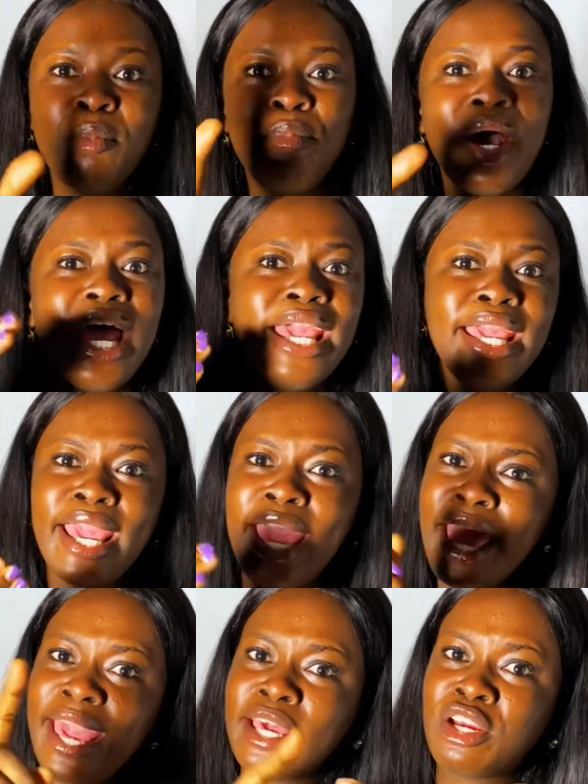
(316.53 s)
buy
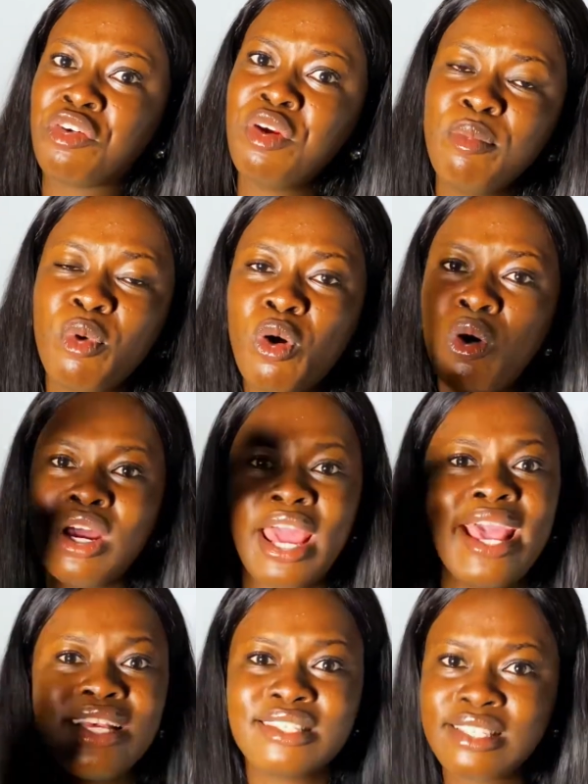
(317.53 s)
hair cream or
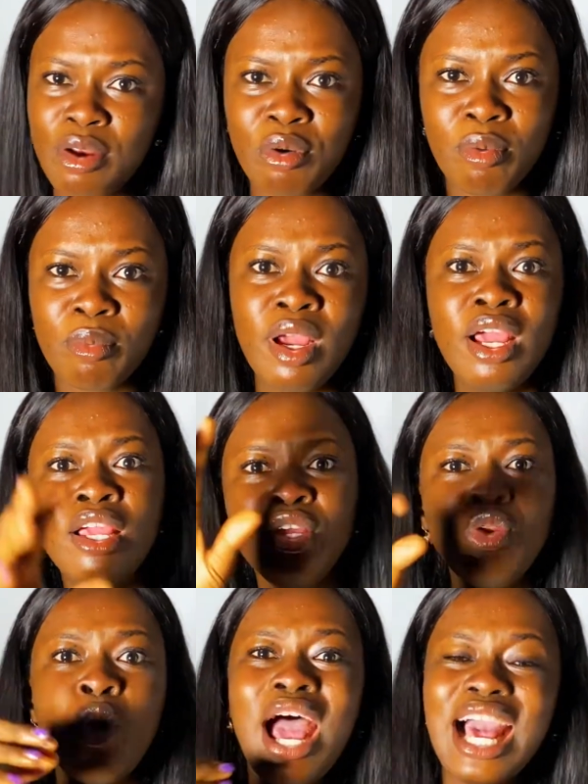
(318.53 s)
hair serum.
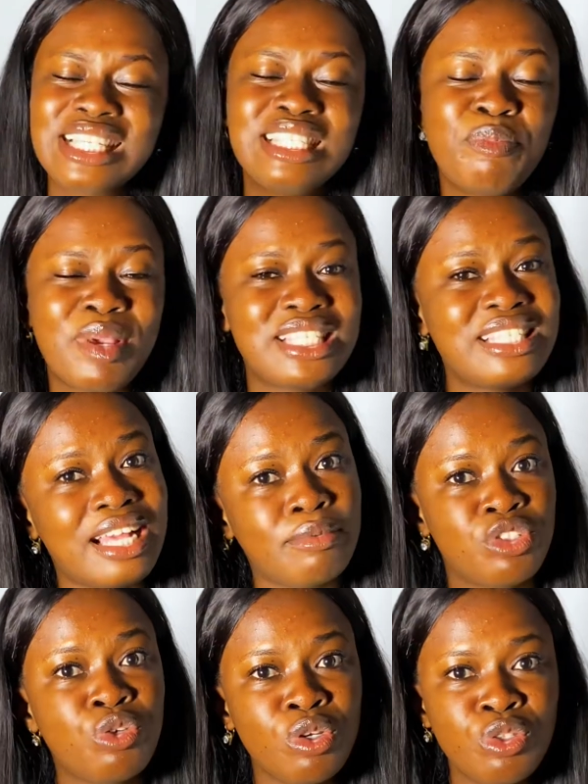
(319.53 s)
Ask the person that
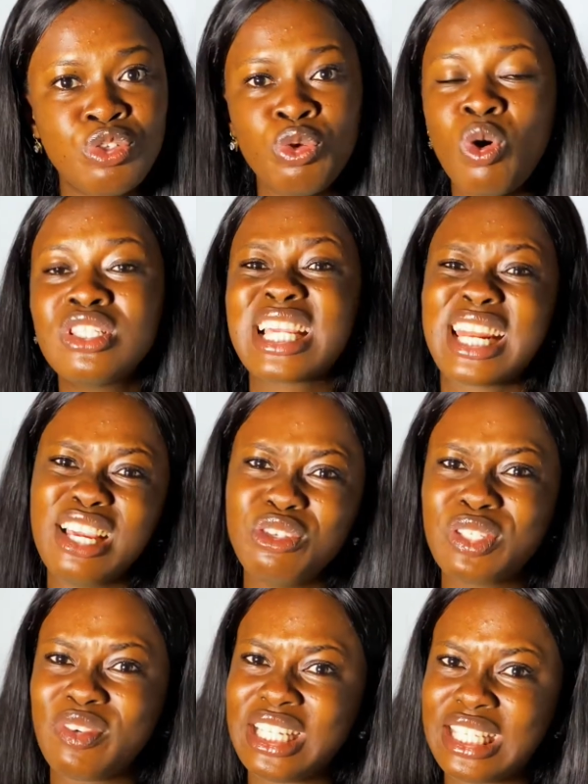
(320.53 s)
sold it to you, what can I
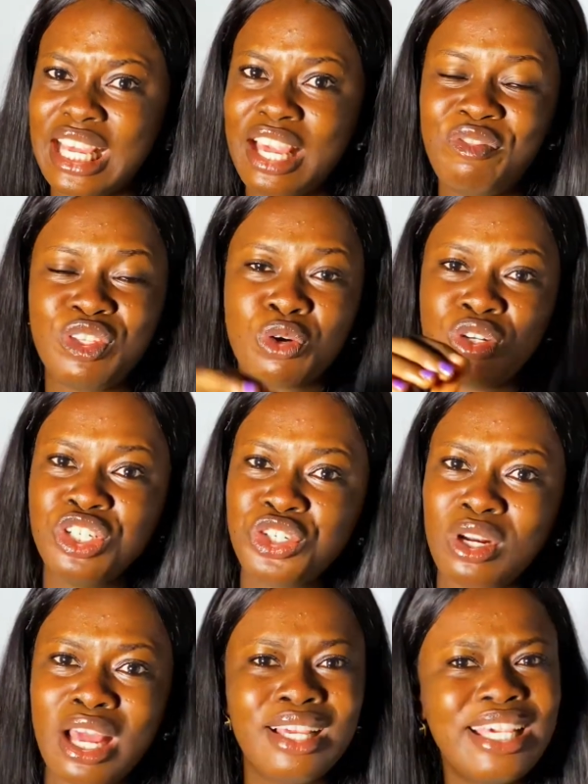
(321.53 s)
use for this hair? If it's
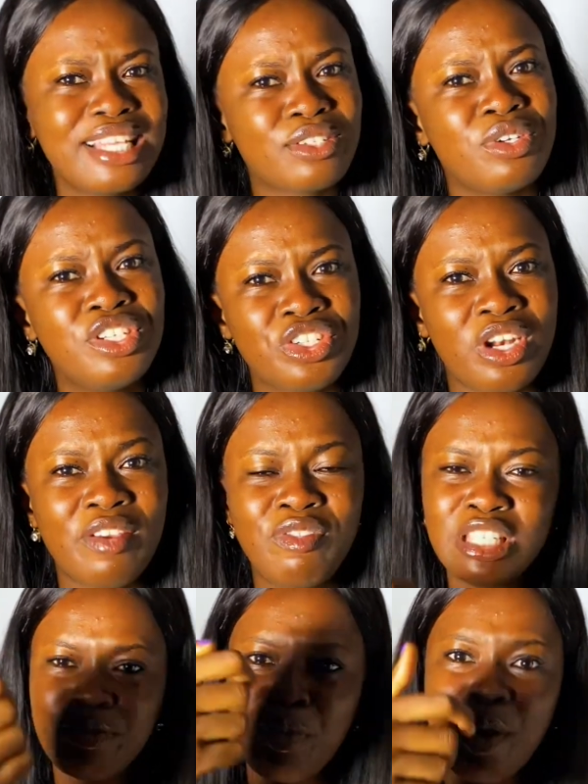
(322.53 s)
conditioner, get conditioner. If
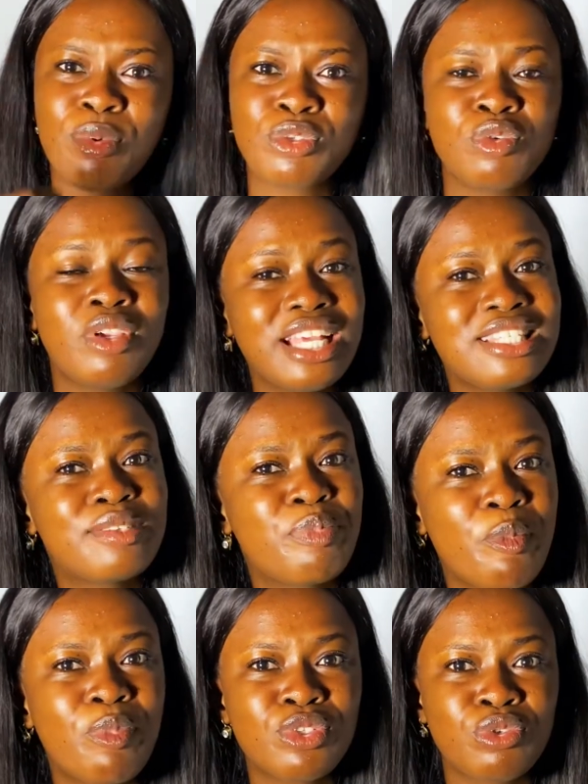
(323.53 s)
it's spray bottle, get
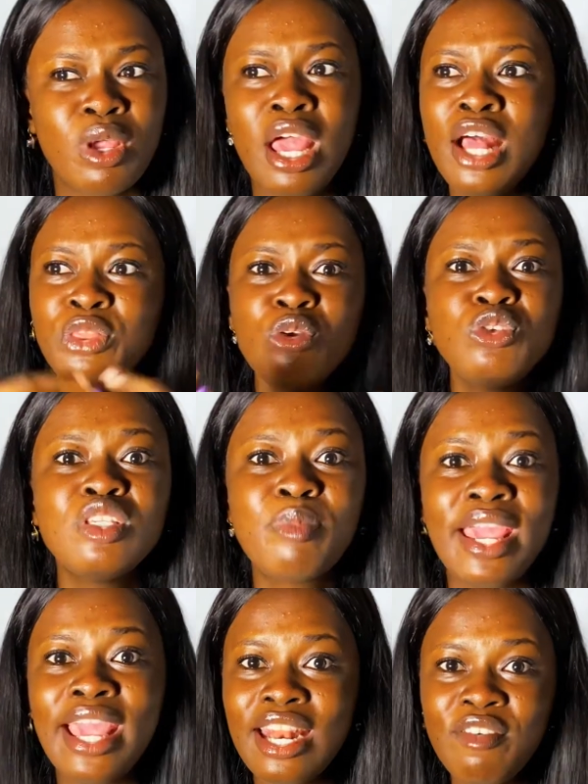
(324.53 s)
spray bottle. Don't just
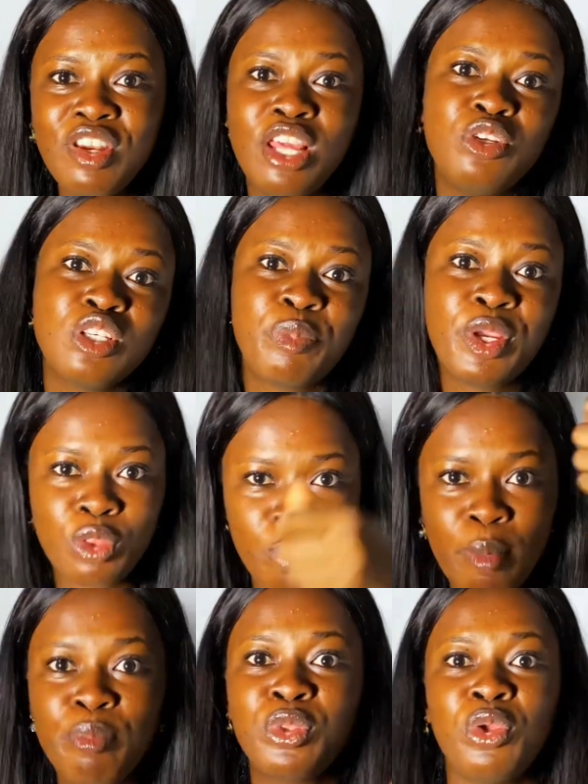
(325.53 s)
buy hair and every day you just pick it up
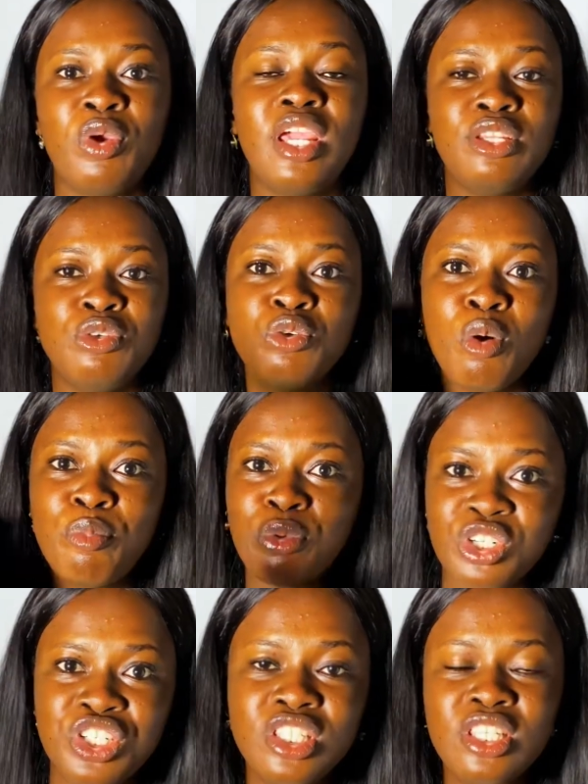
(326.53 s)
and put on your head. You don't
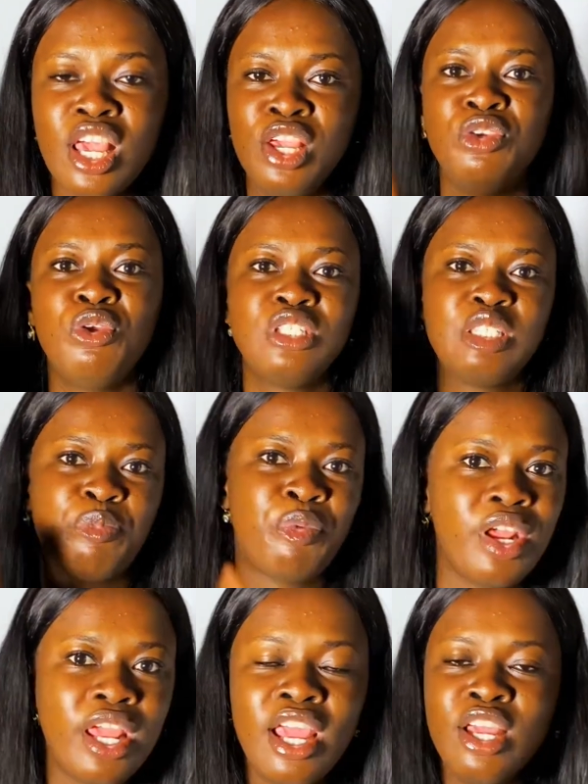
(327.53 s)
brush it, you don't
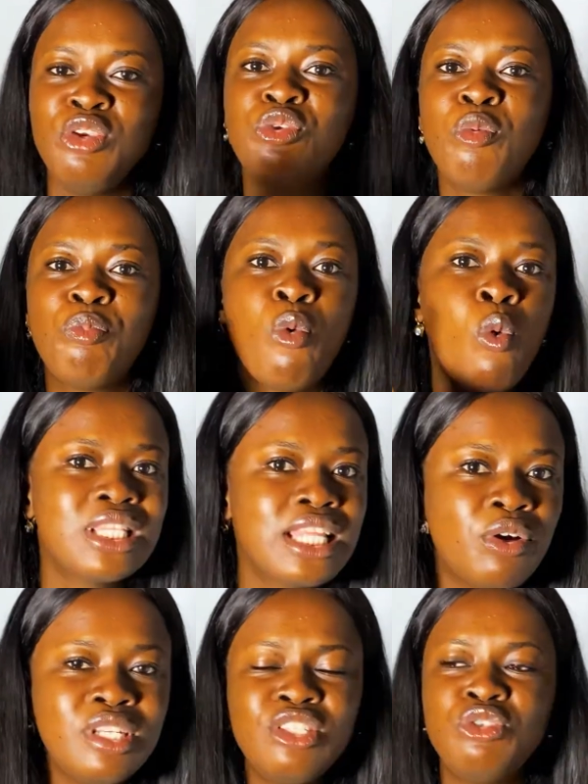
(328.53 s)
spray, you don't put water
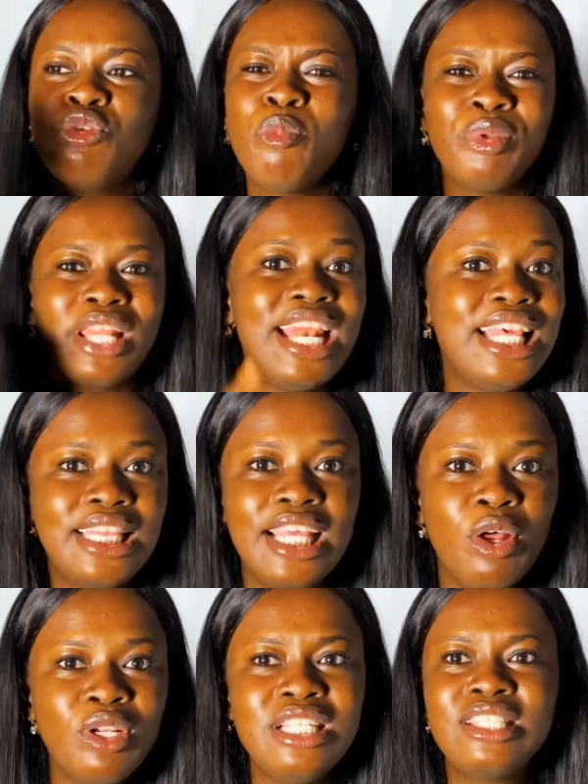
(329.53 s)
on it, you don't put
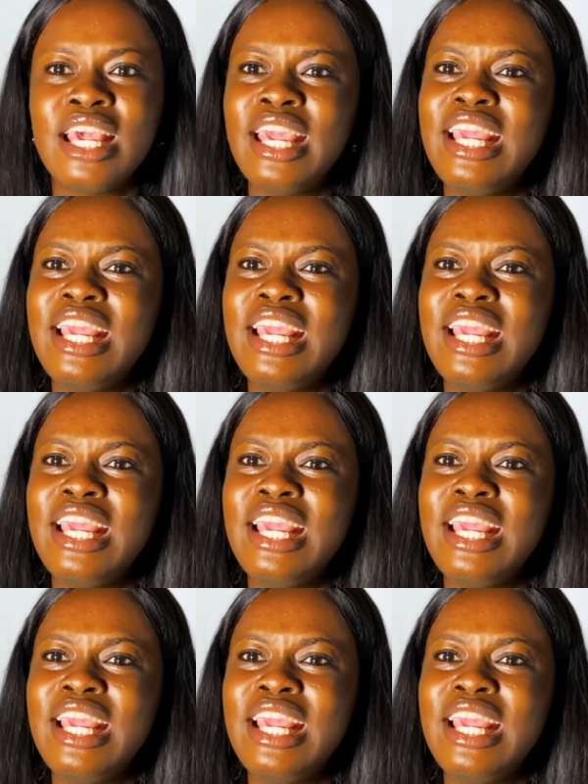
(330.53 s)
anything on it.